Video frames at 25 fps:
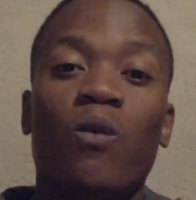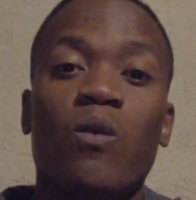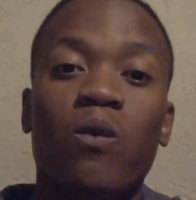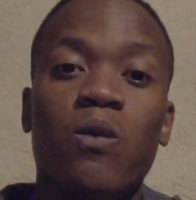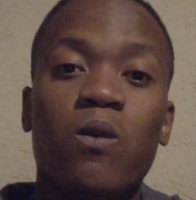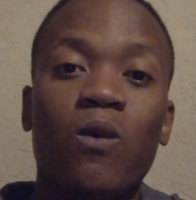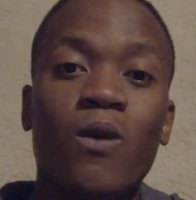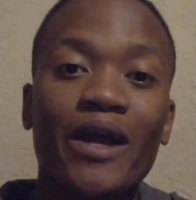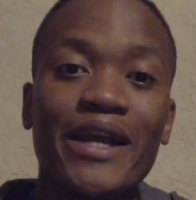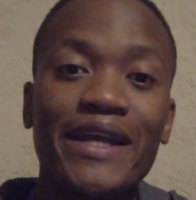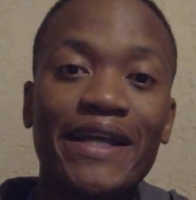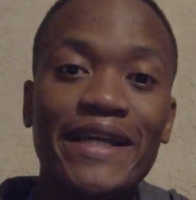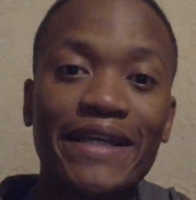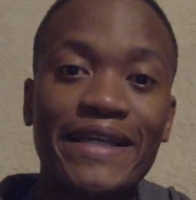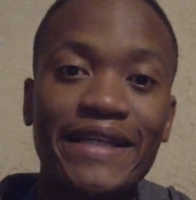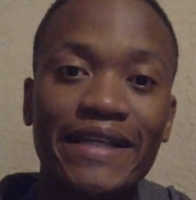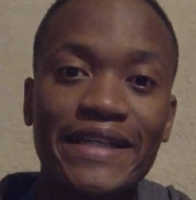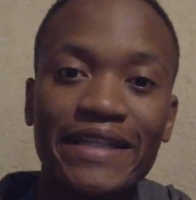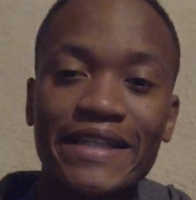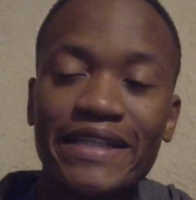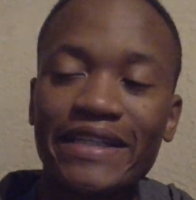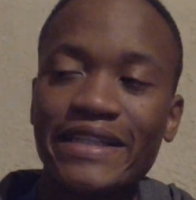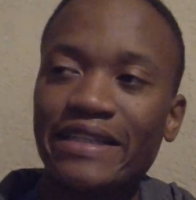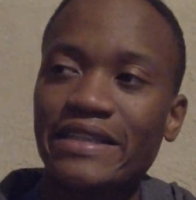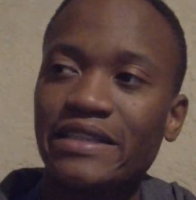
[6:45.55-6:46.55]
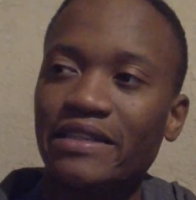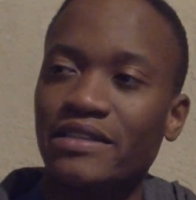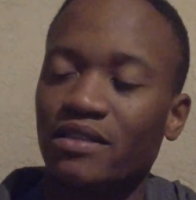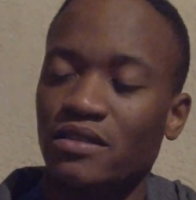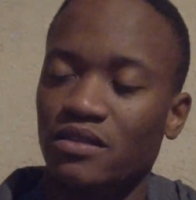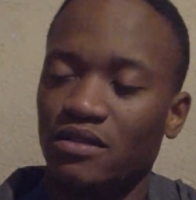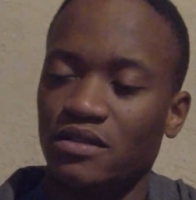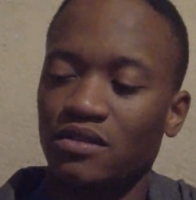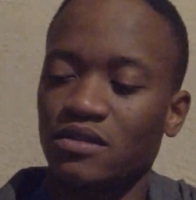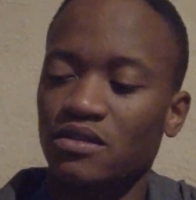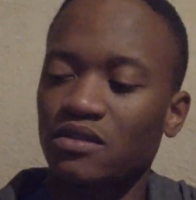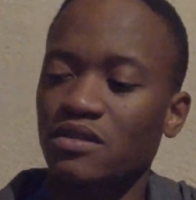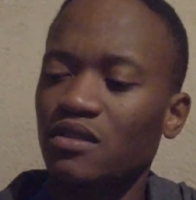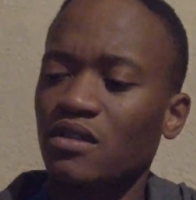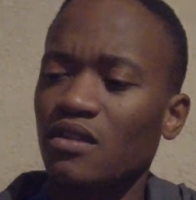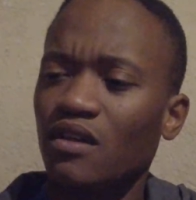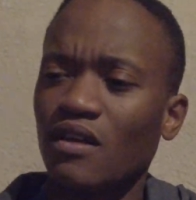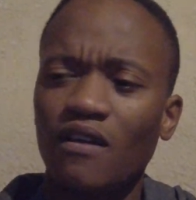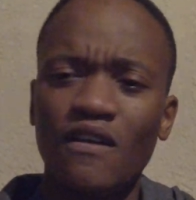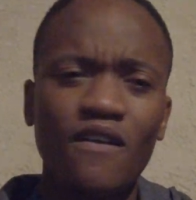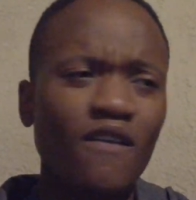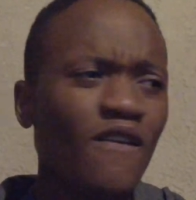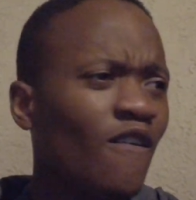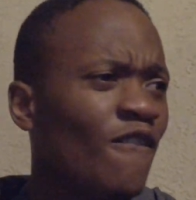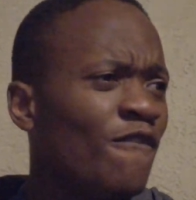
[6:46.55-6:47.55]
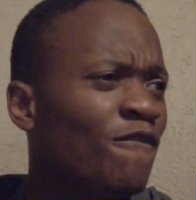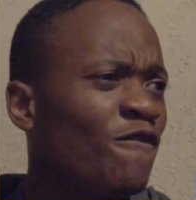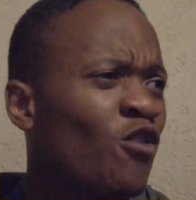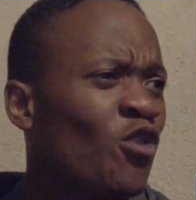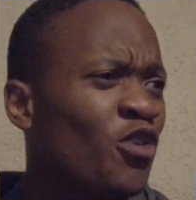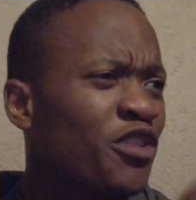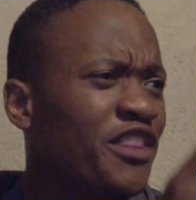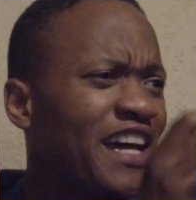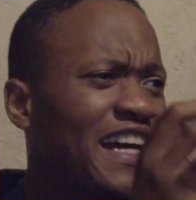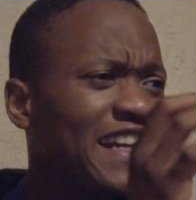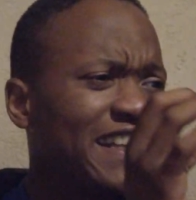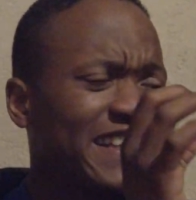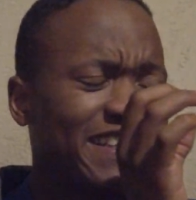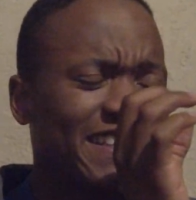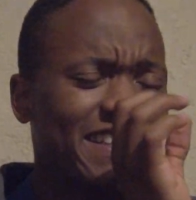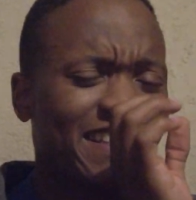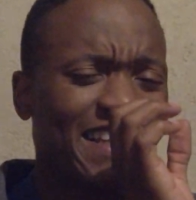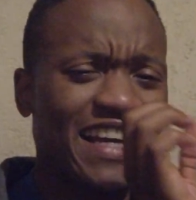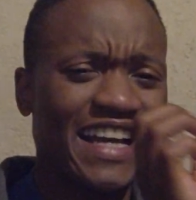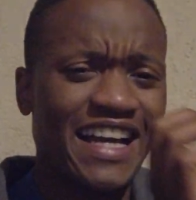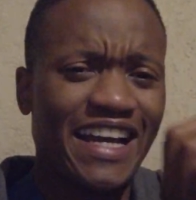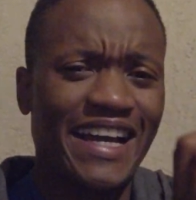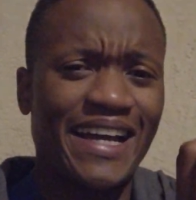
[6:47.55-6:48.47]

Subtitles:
waiting for that time